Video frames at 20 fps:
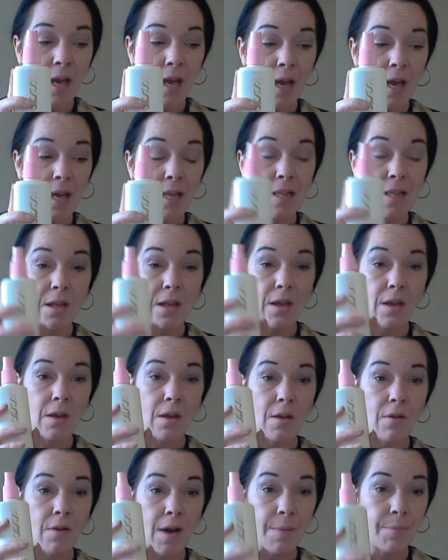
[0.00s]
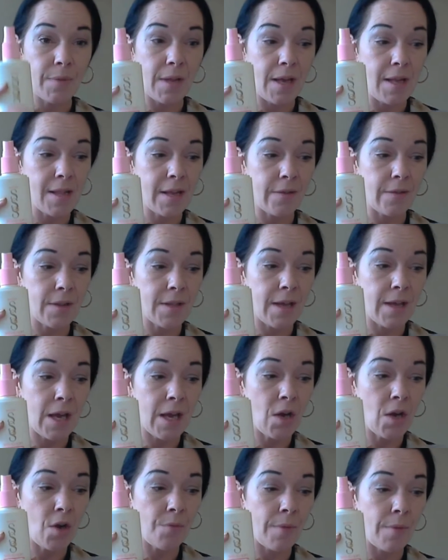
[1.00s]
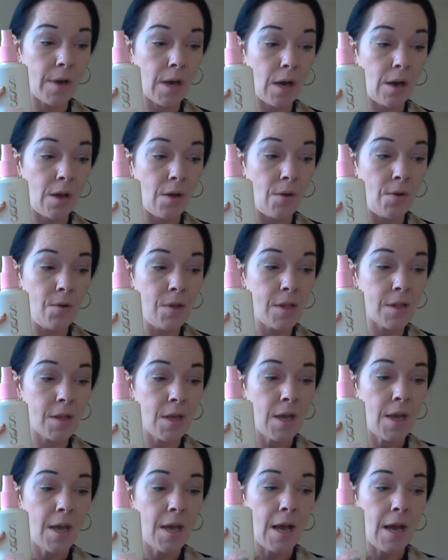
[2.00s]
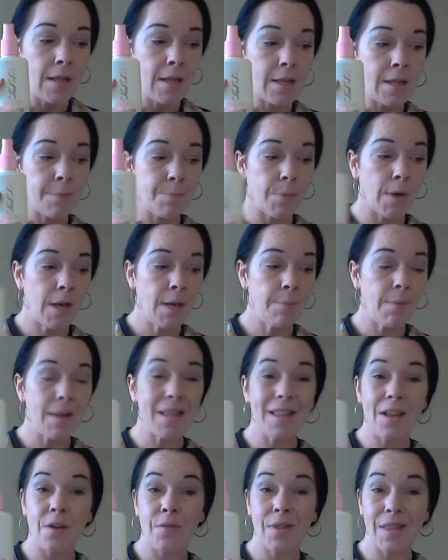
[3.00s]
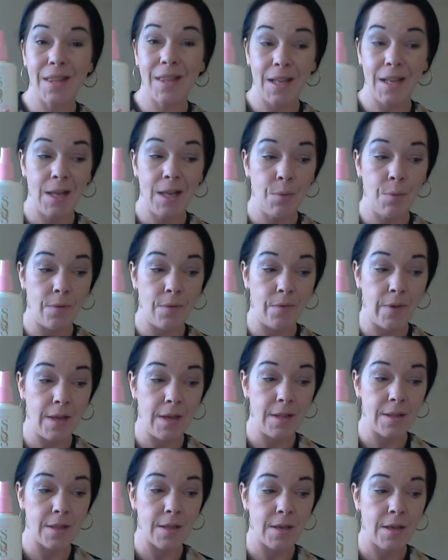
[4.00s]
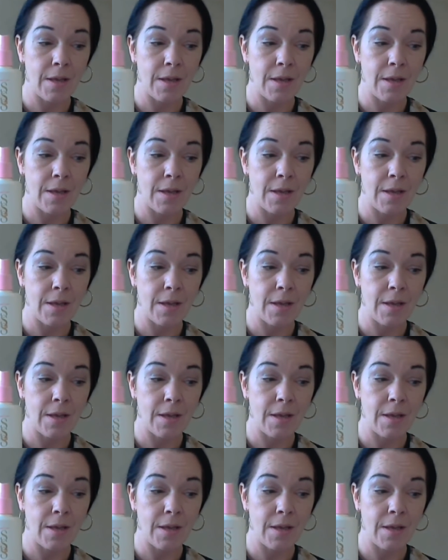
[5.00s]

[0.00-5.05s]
is grab this after taking off my clothes and spray myself silly with it.